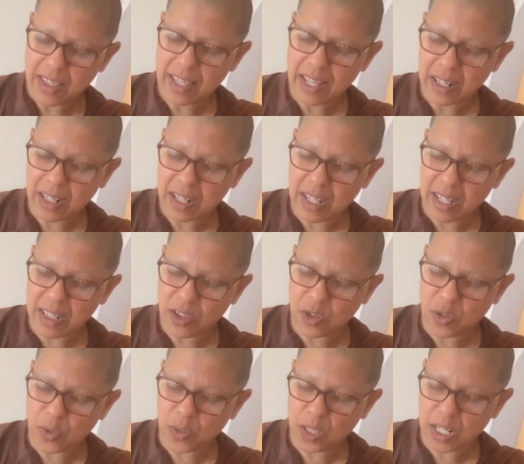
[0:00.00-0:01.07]
that leads
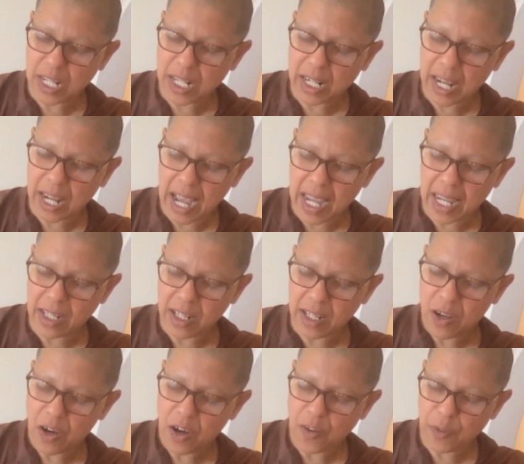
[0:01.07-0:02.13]
to the
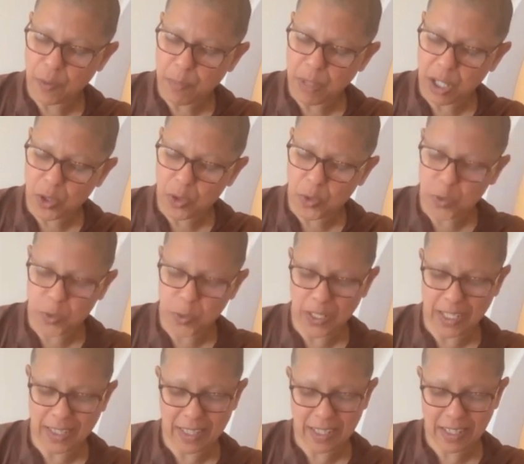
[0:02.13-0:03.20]
decline of a bhikkhu who
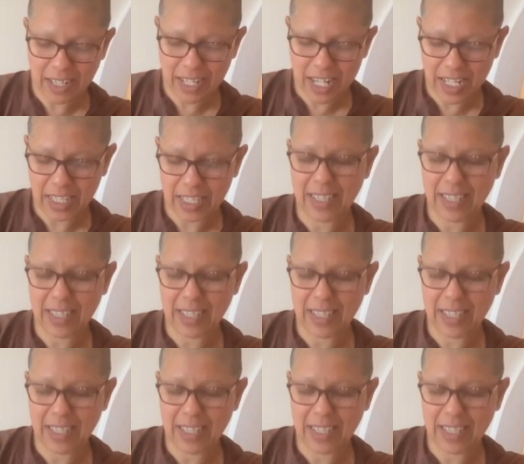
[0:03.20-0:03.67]
is in training.